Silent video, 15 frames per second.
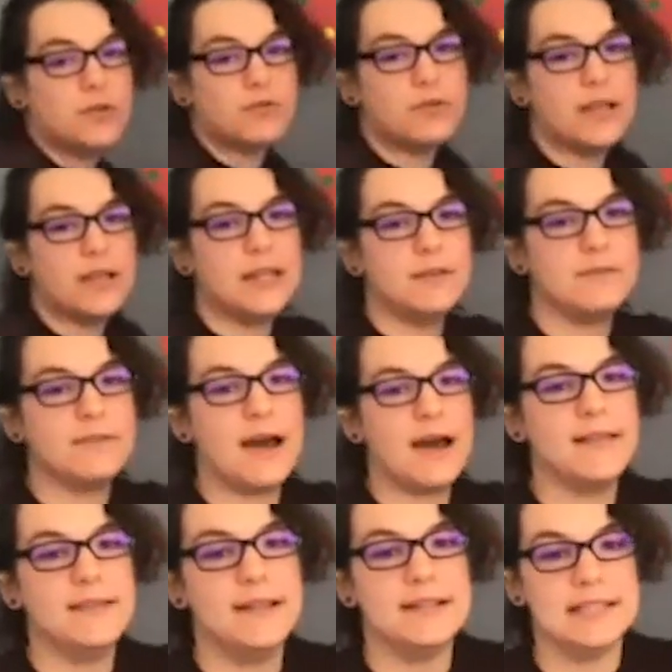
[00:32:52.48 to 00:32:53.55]
really
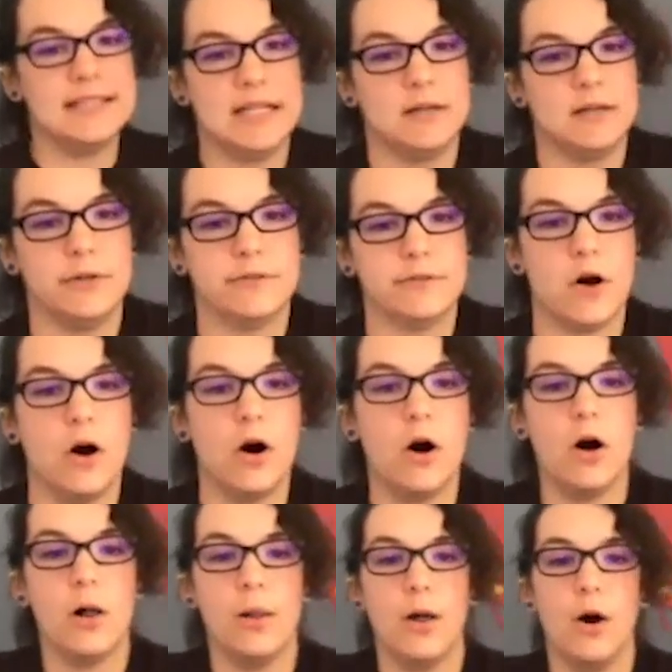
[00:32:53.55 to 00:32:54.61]
find these animals
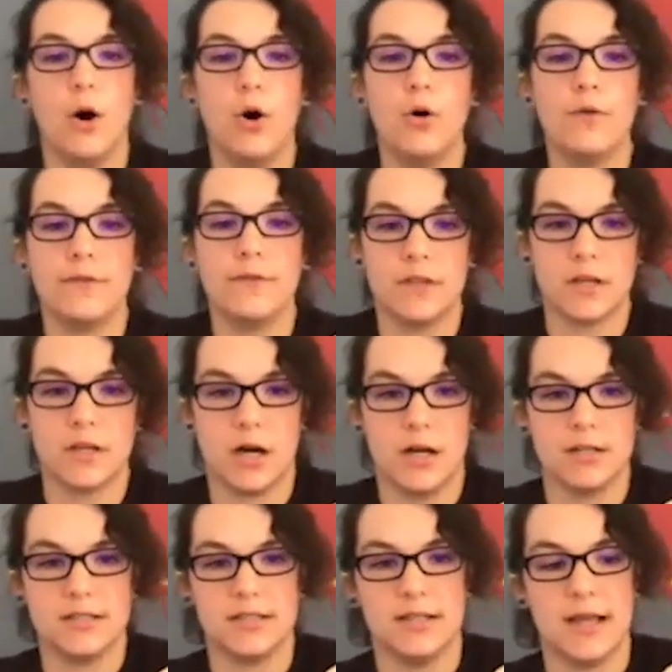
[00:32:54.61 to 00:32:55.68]
all over the
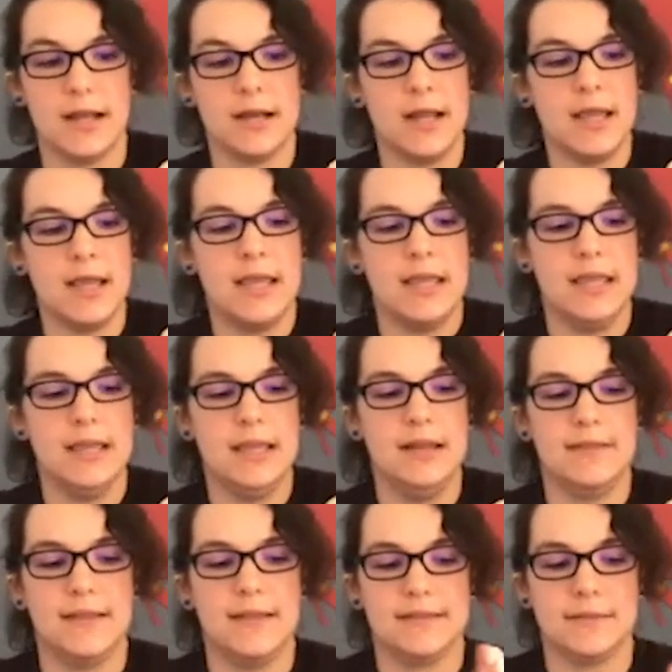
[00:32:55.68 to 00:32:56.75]
continent,
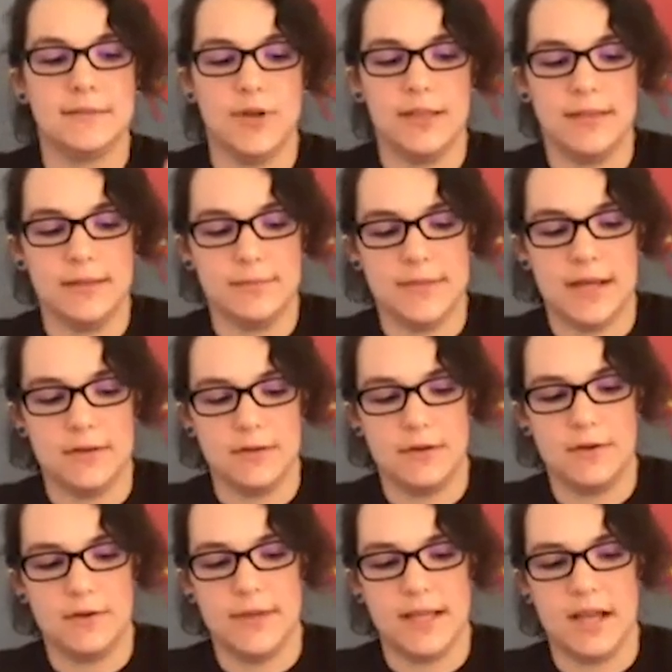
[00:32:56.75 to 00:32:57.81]
eating things and breaking them down.
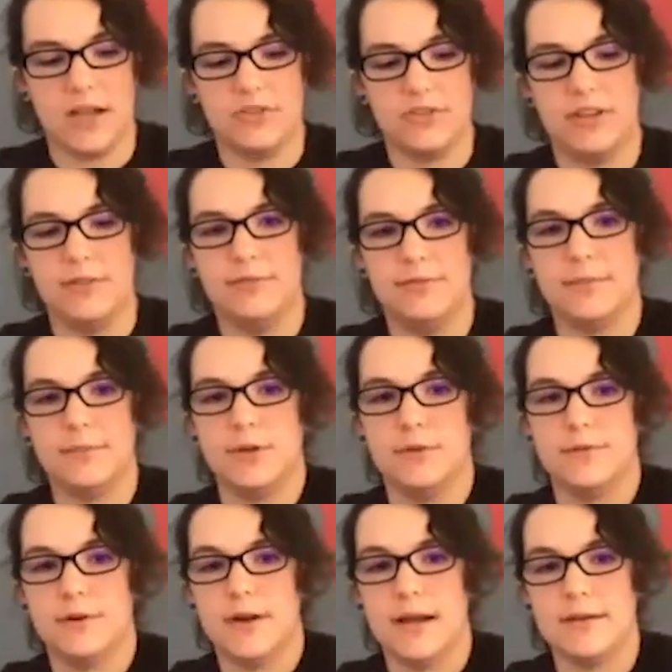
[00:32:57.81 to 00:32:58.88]
Oh my gosh, he flipped
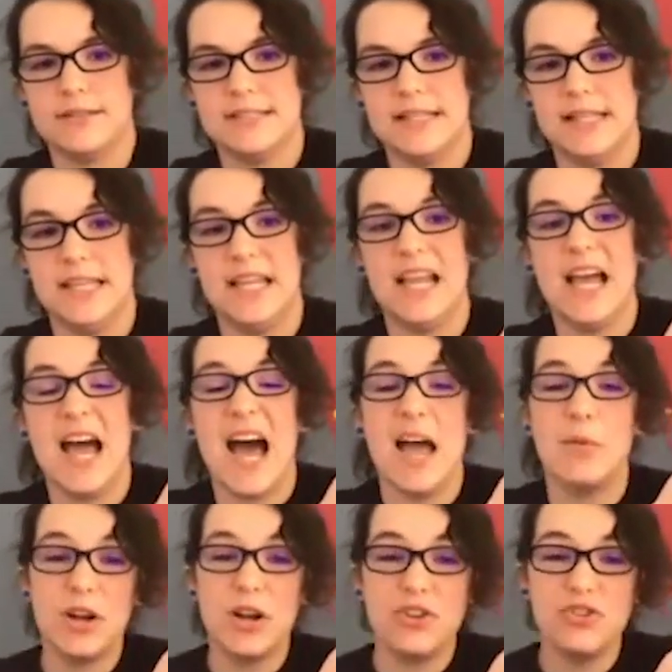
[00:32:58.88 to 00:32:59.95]
over. How silly. I
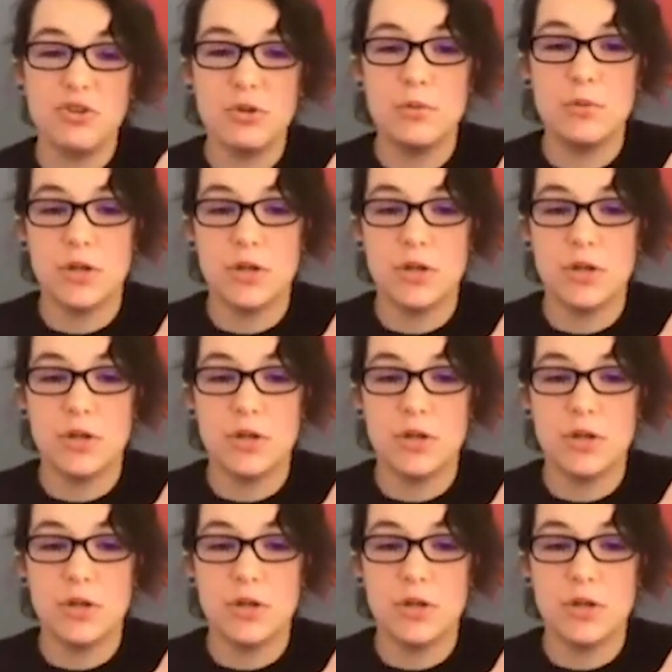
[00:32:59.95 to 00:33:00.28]
want to show you a